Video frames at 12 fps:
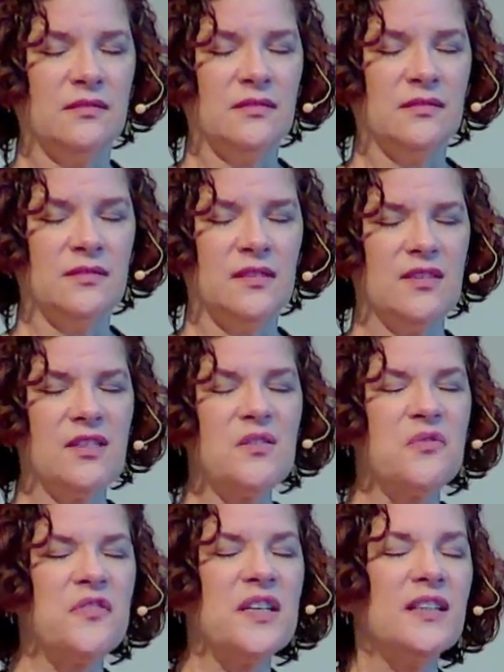And just
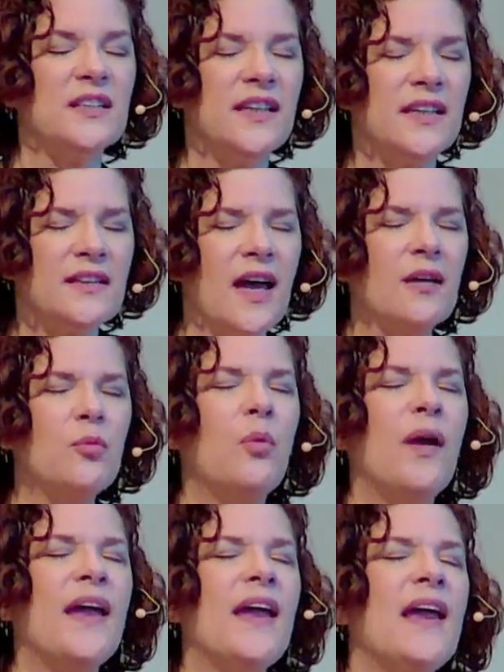feeling that
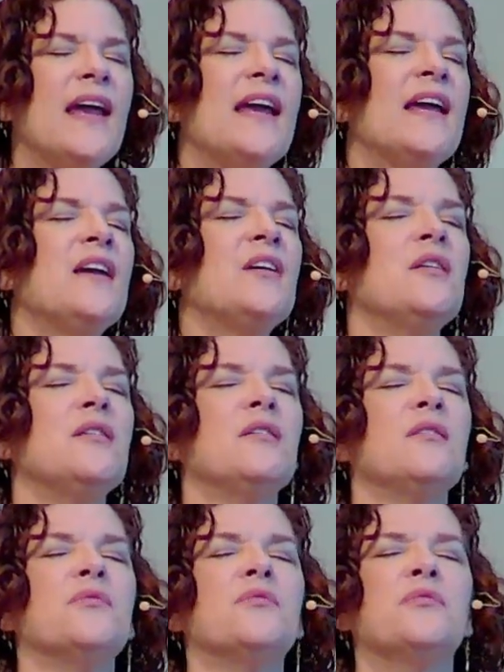wave
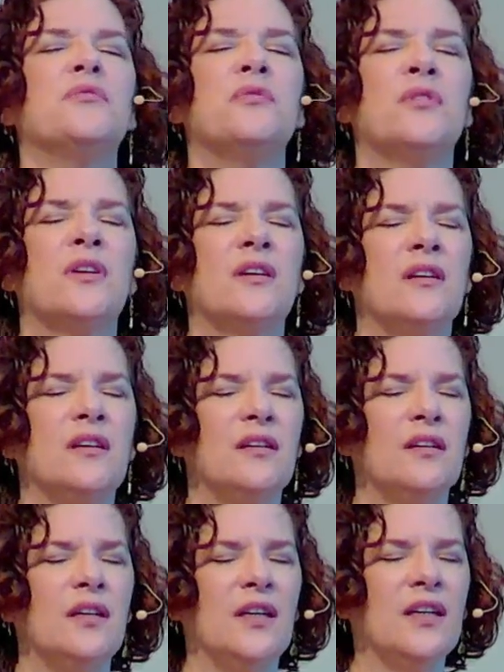
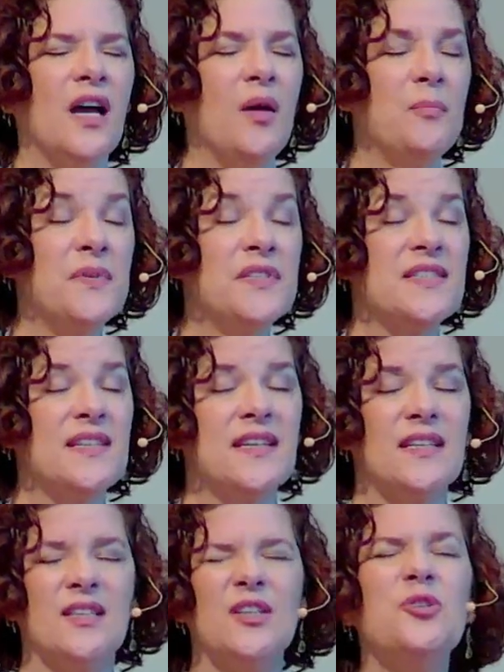
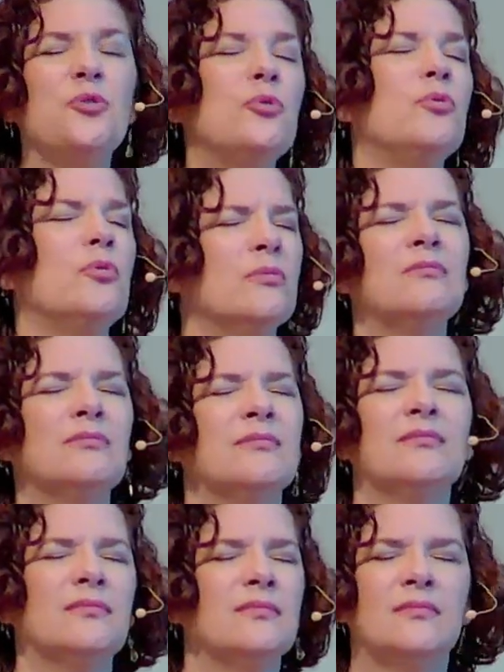encompassing you
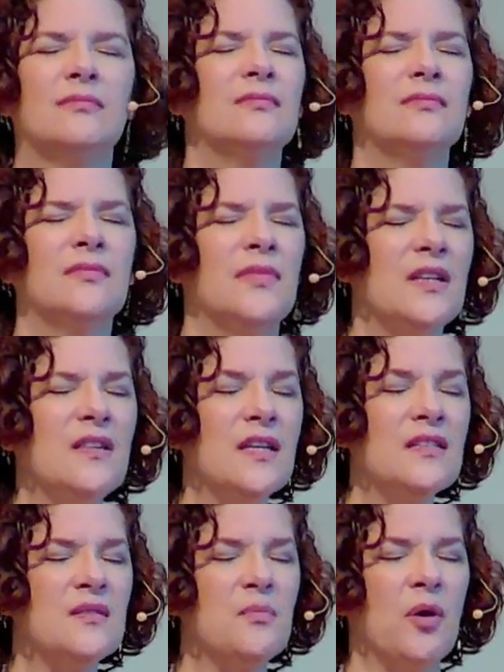in
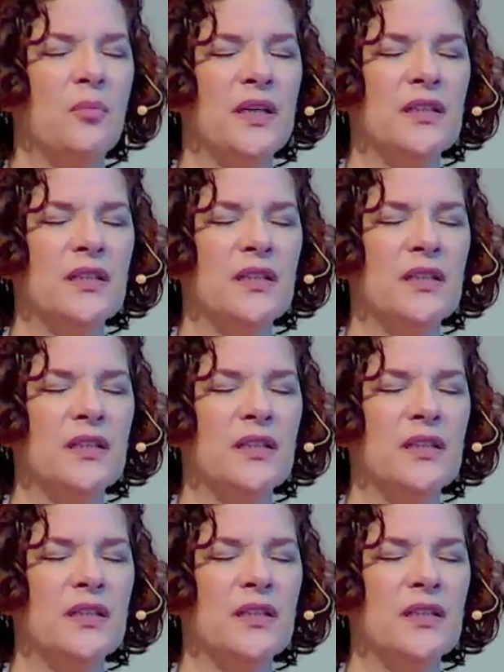this moment,